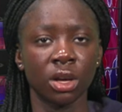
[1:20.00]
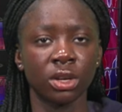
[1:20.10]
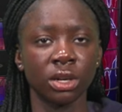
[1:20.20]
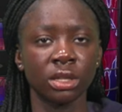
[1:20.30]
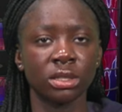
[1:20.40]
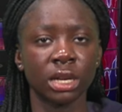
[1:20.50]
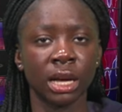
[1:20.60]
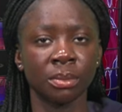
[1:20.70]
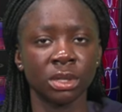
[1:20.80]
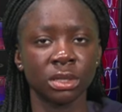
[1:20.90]
During this
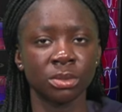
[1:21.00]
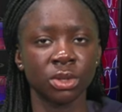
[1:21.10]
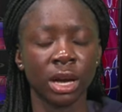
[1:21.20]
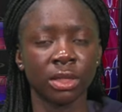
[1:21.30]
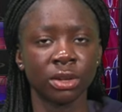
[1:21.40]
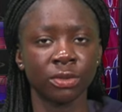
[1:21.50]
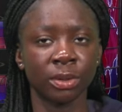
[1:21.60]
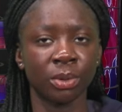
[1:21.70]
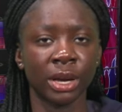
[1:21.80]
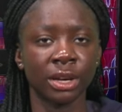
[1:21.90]
time, Muslims gather
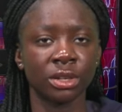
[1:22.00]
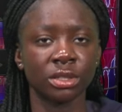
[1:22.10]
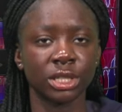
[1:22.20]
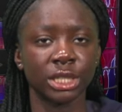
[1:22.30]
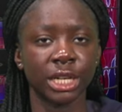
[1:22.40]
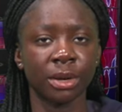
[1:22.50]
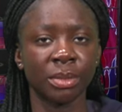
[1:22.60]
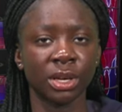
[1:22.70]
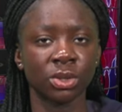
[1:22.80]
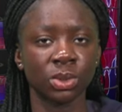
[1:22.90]
for prayers, share
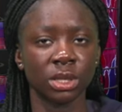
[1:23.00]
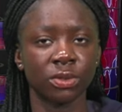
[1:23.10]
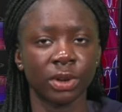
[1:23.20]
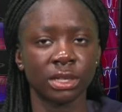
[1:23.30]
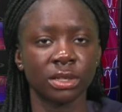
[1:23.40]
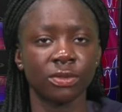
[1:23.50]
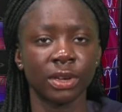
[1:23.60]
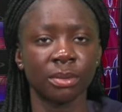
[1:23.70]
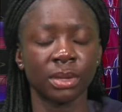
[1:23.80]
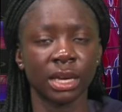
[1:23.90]
meals with friends and
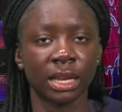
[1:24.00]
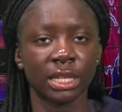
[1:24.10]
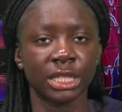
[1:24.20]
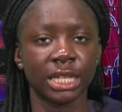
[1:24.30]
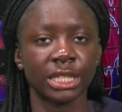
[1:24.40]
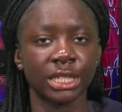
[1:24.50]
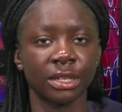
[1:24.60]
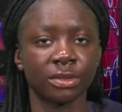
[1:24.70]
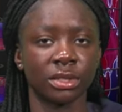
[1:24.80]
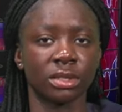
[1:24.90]
family, and exchange
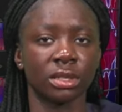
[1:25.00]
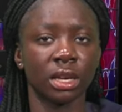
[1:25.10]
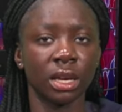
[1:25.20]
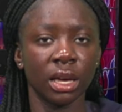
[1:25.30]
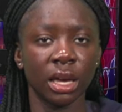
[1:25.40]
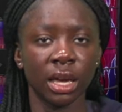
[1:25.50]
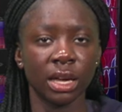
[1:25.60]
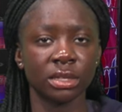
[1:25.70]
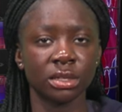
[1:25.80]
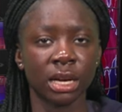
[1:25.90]
gifts.
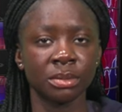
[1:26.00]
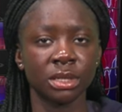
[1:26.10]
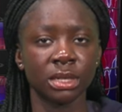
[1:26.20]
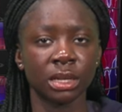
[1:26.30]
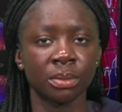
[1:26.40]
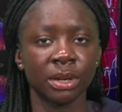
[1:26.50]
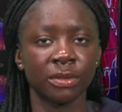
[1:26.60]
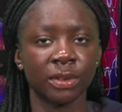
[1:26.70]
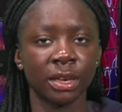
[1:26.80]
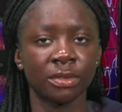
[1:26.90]
It's a time to
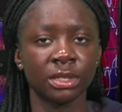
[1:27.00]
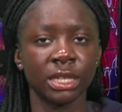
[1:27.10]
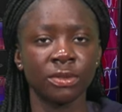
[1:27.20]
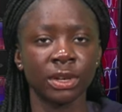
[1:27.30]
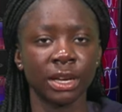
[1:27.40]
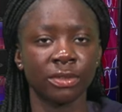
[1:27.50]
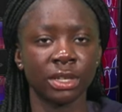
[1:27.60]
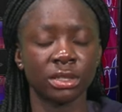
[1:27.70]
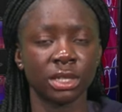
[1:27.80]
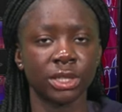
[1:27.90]
celebrate faith, seek
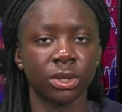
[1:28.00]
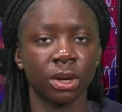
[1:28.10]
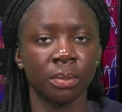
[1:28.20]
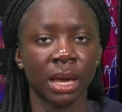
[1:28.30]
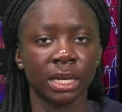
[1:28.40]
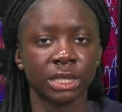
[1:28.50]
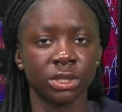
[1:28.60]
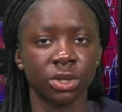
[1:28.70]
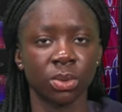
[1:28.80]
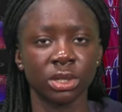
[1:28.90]
forgiveness, and show
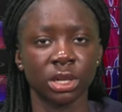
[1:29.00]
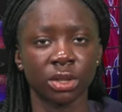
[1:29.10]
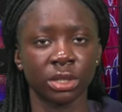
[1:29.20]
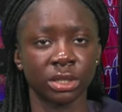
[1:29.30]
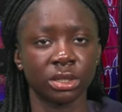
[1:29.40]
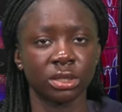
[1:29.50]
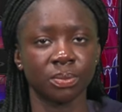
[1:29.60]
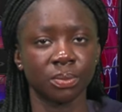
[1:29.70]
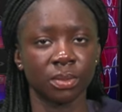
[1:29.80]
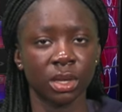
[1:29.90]
compassion towards others.
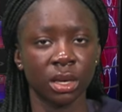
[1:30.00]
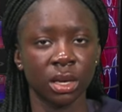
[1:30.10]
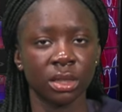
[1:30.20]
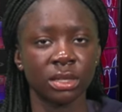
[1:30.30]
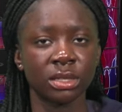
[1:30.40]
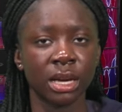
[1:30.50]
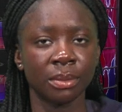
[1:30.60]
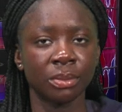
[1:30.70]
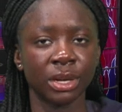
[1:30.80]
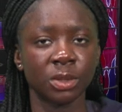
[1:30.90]
This
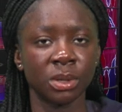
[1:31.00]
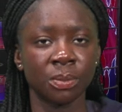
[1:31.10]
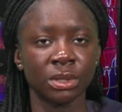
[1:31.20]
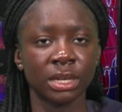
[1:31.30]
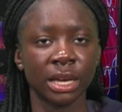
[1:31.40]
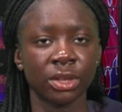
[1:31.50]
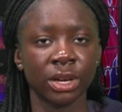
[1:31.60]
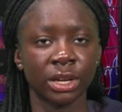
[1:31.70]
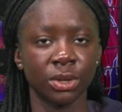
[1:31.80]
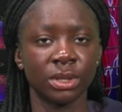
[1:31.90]
time brings people together
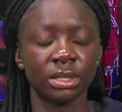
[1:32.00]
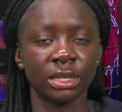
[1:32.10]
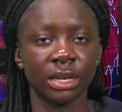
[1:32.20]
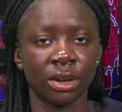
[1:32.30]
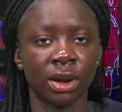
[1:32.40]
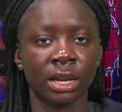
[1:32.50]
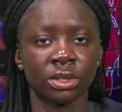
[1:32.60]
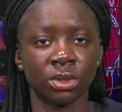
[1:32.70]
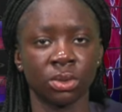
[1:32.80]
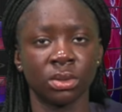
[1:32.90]
in unity and
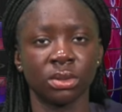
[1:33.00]
gratitude.